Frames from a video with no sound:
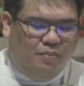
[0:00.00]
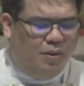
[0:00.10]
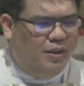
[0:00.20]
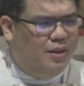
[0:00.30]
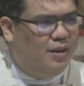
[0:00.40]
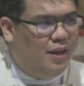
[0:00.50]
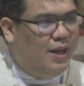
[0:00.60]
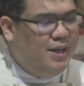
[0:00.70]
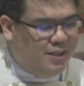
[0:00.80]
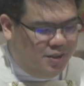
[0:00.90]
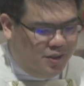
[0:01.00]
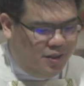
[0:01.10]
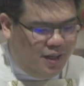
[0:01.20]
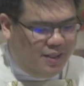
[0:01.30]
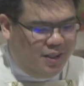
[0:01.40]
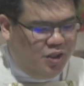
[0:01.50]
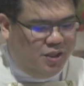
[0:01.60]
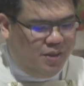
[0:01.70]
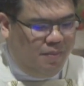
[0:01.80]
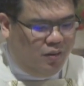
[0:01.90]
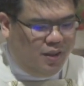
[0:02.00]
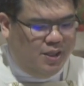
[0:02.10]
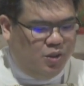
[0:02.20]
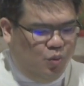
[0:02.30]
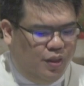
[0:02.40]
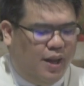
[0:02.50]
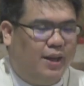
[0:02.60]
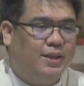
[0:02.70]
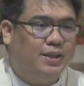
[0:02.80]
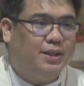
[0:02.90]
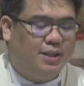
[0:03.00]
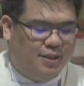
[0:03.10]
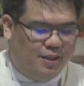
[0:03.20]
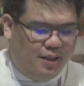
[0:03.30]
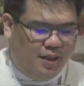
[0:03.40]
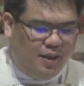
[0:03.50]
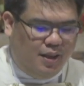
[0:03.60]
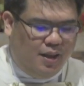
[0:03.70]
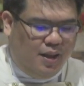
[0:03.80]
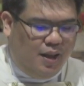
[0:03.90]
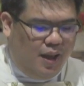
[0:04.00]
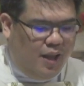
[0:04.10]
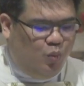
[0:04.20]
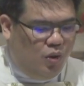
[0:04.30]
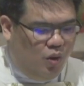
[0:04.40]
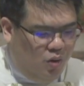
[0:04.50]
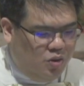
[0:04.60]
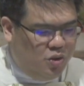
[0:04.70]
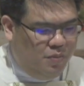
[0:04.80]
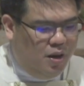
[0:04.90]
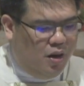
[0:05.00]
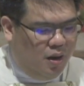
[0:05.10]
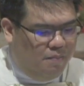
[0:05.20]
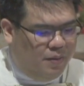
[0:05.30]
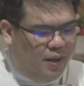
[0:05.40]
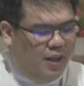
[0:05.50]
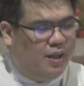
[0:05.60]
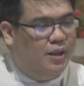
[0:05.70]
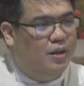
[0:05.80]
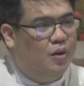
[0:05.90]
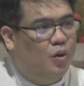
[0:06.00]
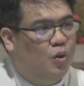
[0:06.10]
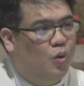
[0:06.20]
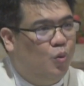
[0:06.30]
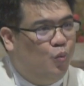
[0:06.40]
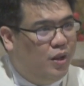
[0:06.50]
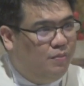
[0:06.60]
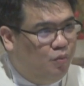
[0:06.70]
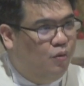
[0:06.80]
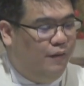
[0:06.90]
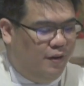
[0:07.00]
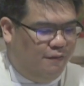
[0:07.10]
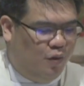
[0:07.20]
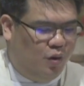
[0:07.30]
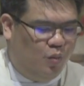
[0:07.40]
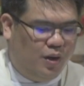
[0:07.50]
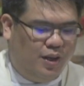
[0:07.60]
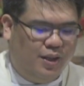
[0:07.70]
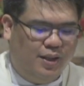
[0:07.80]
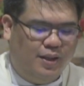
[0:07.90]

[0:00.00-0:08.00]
But Easter is not just about these two things. It will also be accompanied with moving forward.